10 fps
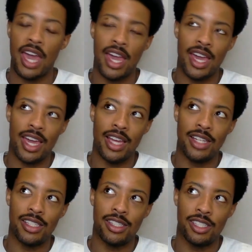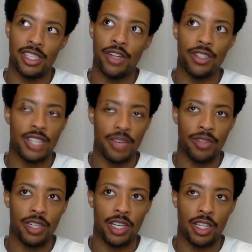And the series
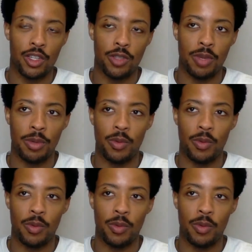definitely could have used maybe